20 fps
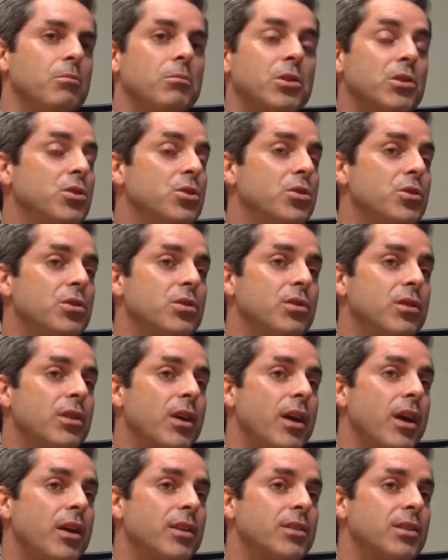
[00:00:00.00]
let's use
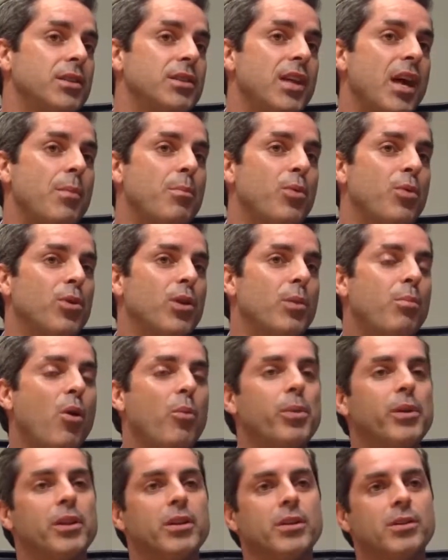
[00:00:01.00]
as an example a
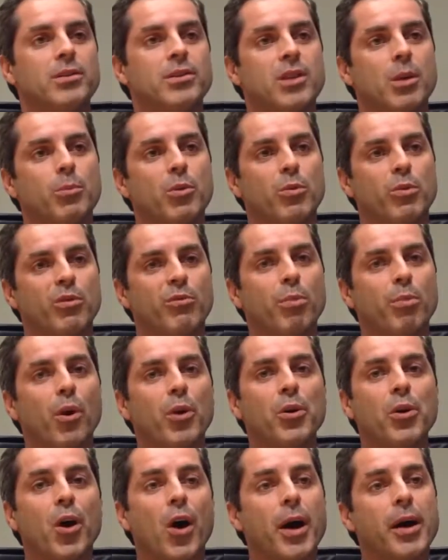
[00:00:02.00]
popular suburb of
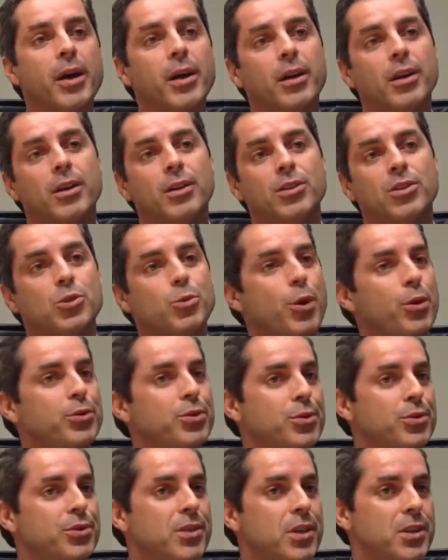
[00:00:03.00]
Bondi,
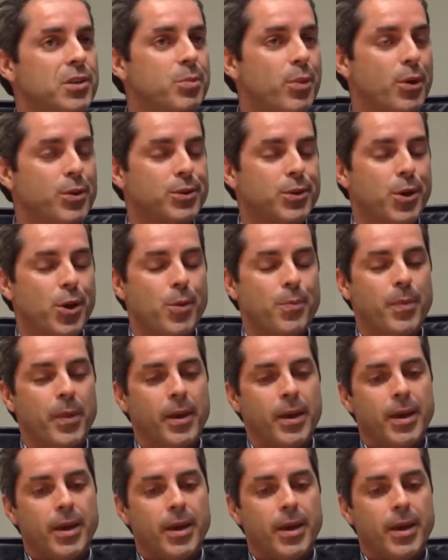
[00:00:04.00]
2026 postcode.